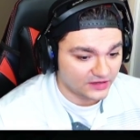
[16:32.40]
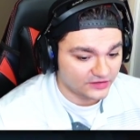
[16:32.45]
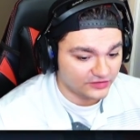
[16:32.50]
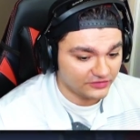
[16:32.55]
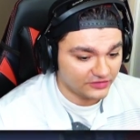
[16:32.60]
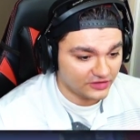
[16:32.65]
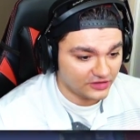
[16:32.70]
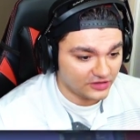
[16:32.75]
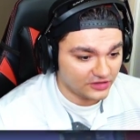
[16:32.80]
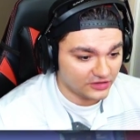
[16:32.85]
Gotta
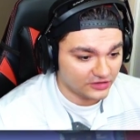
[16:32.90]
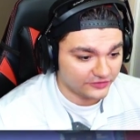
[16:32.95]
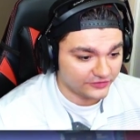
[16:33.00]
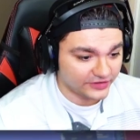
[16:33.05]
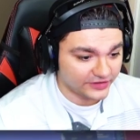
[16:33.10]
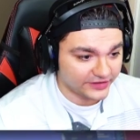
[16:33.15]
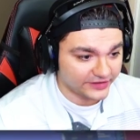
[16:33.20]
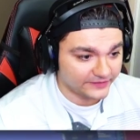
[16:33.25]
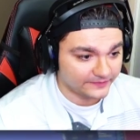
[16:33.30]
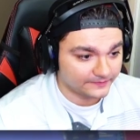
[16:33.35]
do it all
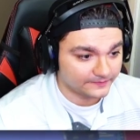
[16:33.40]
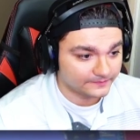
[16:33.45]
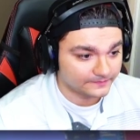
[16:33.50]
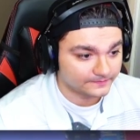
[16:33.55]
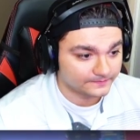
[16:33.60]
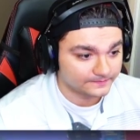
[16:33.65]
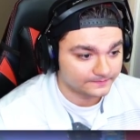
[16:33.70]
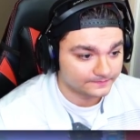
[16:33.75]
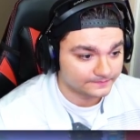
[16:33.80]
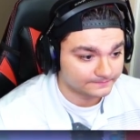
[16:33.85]
over again.
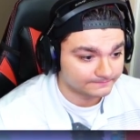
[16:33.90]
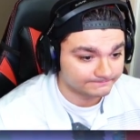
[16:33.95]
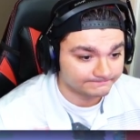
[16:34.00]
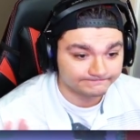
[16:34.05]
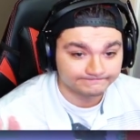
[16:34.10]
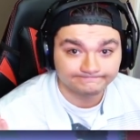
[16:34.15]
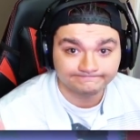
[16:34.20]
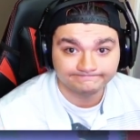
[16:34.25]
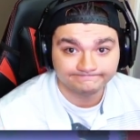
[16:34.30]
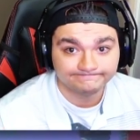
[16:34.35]
Mm
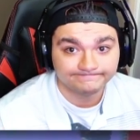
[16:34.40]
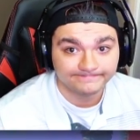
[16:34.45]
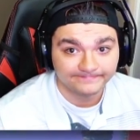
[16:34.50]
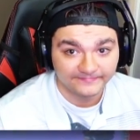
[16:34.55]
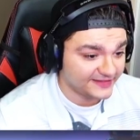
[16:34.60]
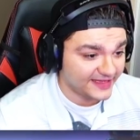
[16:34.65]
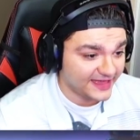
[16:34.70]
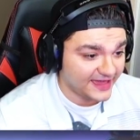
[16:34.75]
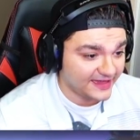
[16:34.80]
hmm You see